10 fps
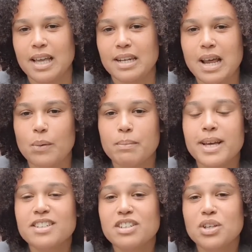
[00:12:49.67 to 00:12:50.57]
Now
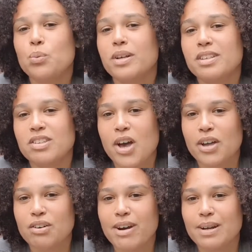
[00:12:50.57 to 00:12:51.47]
imagine you were to
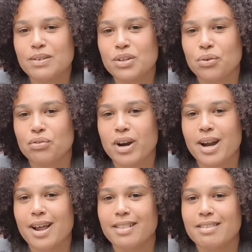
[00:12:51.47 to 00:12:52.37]
turn around to your
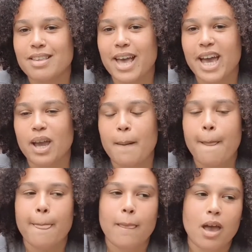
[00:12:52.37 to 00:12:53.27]
friend and say,
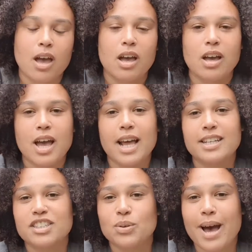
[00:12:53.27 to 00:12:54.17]
at
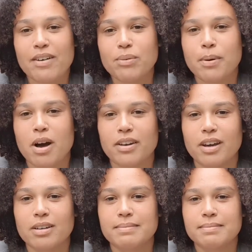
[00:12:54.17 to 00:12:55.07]
least you have a partner.